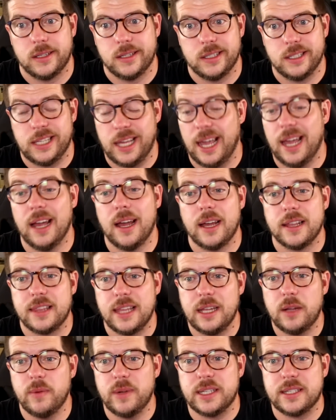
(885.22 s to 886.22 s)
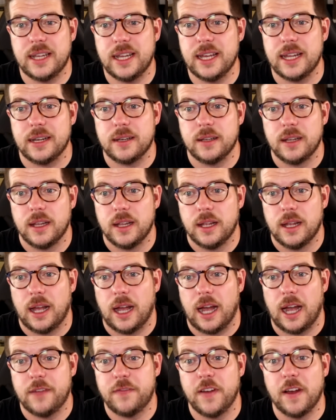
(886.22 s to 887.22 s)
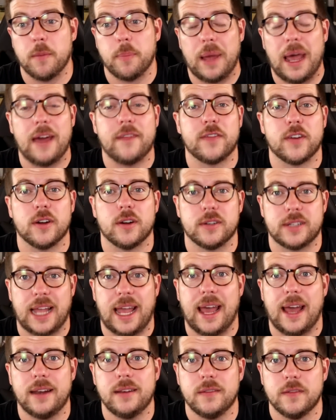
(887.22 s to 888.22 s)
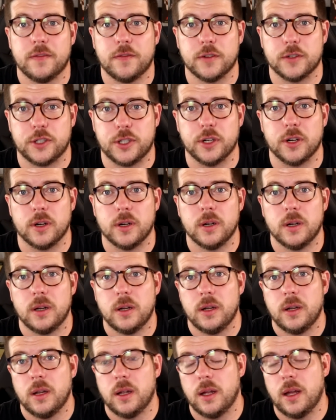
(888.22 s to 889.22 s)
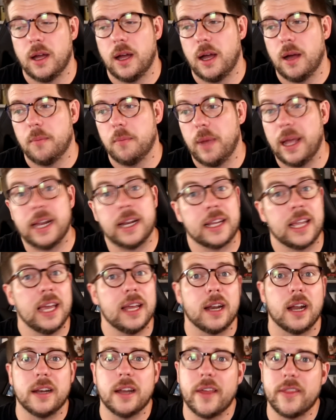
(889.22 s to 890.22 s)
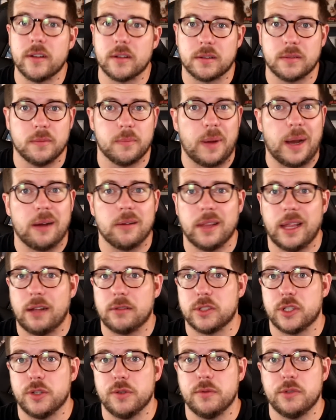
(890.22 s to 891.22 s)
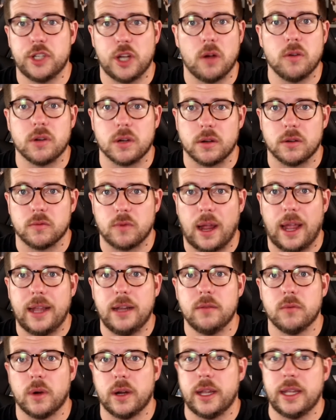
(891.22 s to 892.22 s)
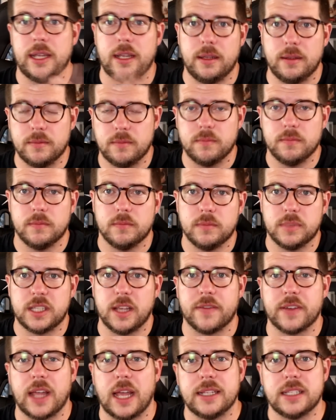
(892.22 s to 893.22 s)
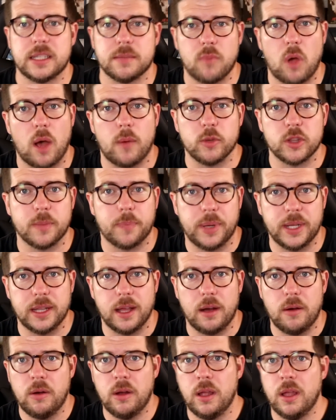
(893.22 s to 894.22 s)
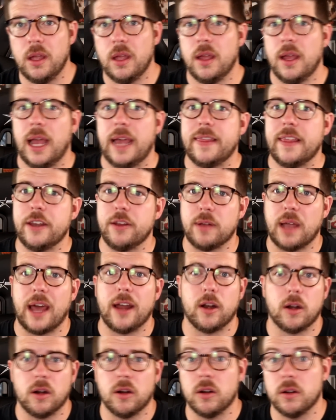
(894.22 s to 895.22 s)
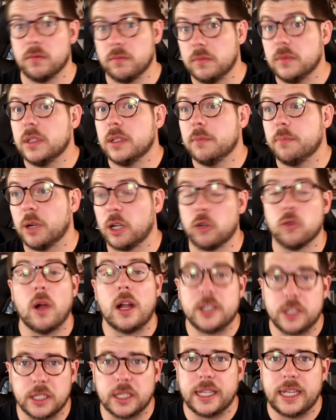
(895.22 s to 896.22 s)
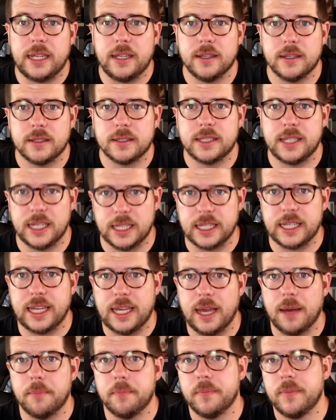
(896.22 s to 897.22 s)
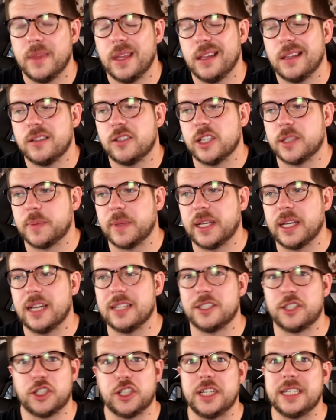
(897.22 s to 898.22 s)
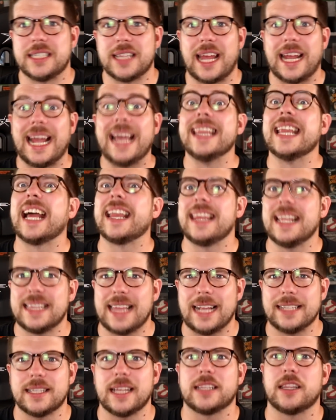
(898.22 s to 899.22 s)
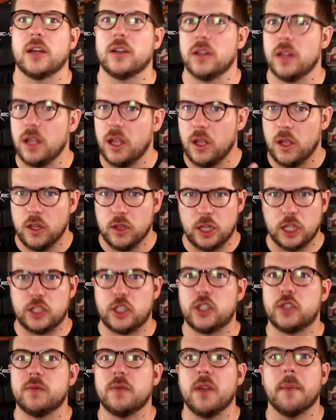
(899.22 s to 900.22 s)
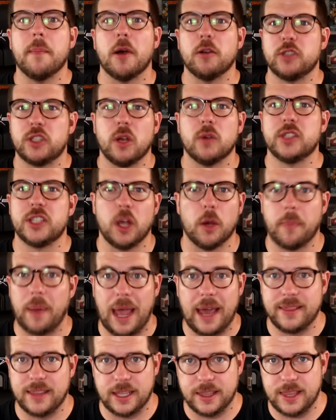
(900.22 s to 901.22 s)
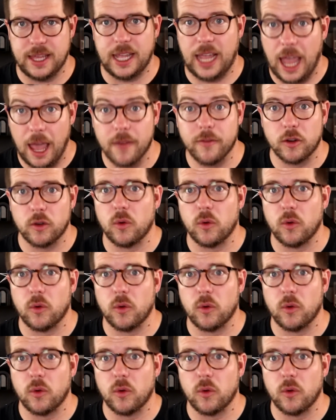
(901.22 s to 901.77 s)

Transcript: Yeah, I think we did. I felt bad for her dad, for sure. And again, another parallel to Joker, right? Where he suffocates his mom with a pillow, and then you got her begrudgingly killing him just because she's like, and I think that's like the most sociopathic thing ever,